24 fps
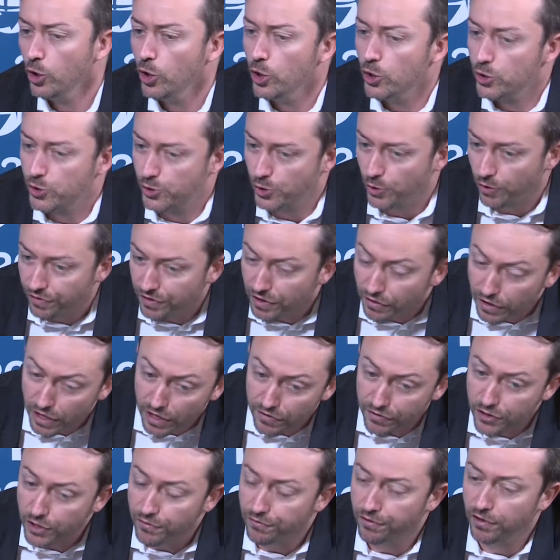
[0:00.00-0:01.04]
So
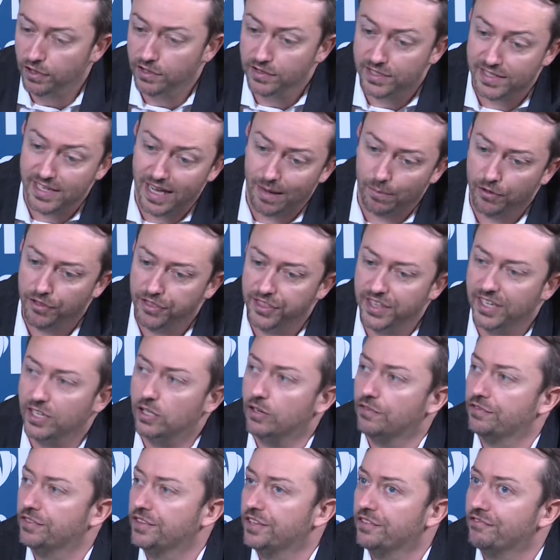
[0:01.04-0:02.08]
if you, for example, think
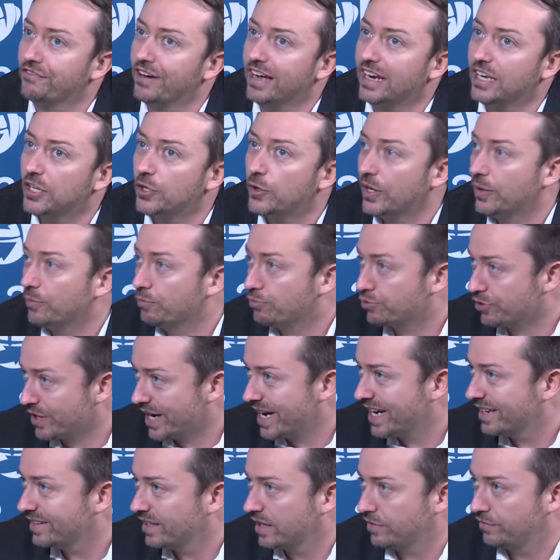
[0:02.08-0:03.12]
of the value in
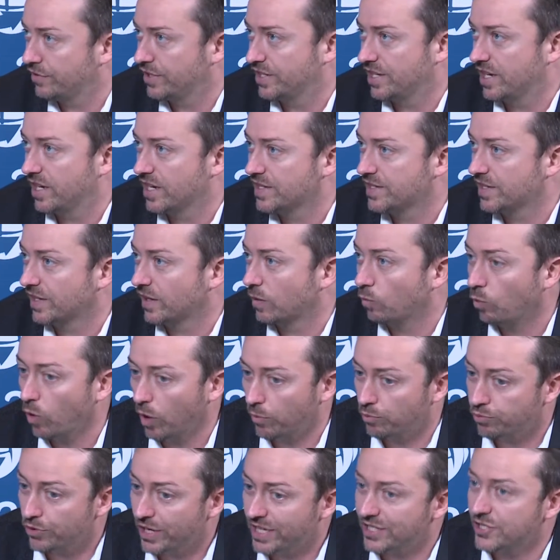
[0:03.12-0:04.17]
brand advertising,
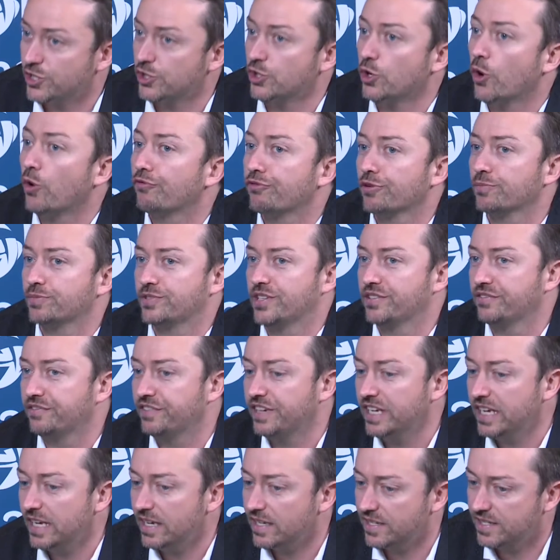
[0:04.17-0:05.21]
what brands know from
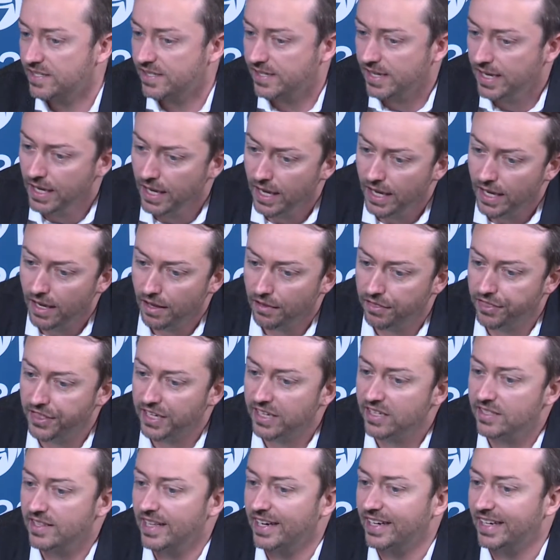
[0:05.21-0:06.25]
TV is
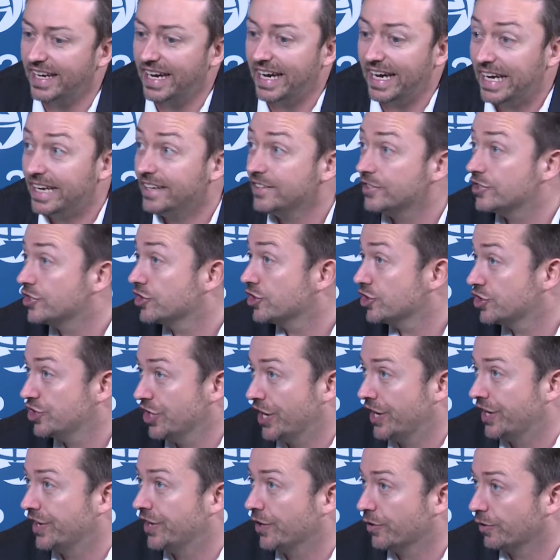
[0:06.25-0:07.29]
things like age,
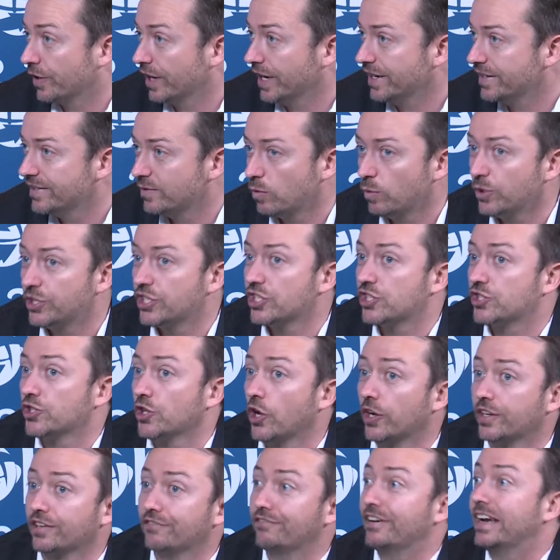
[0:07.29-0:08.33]
gender, right? Which is
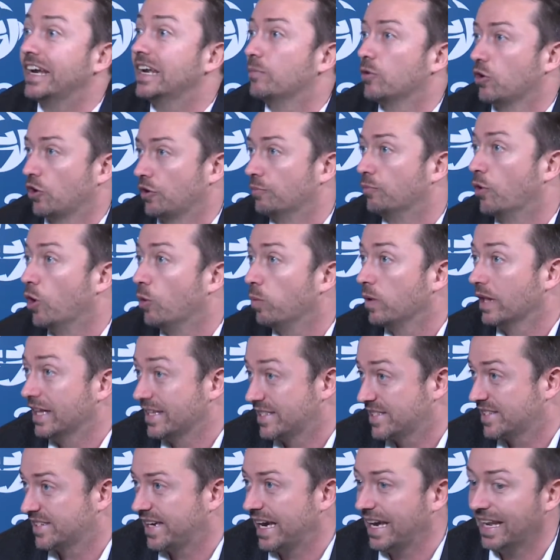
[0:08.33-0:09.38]
not available on mobile at
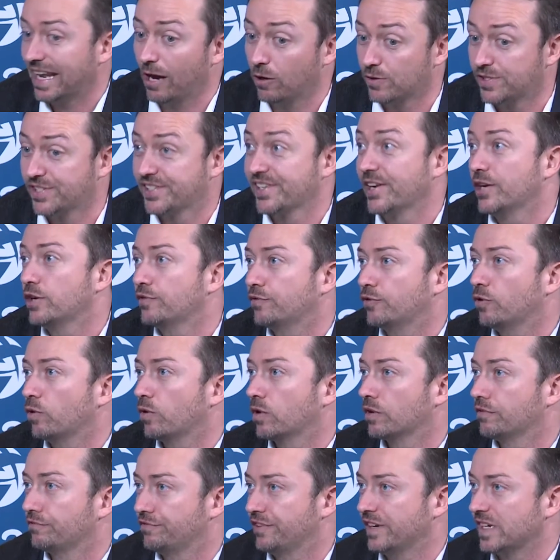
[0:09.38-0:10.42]
scale outside of Google
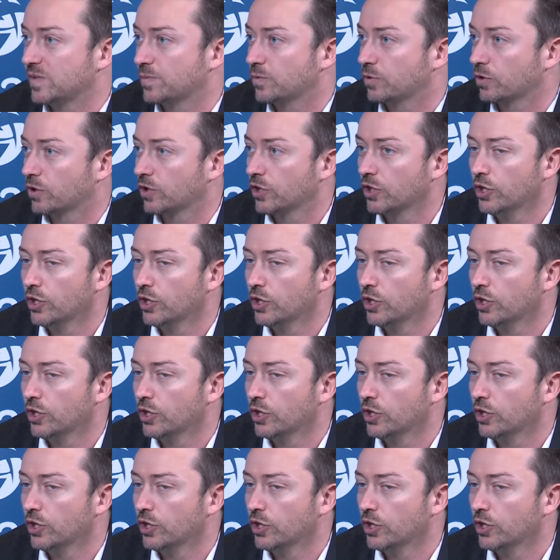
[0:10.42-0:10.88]
and Facebook.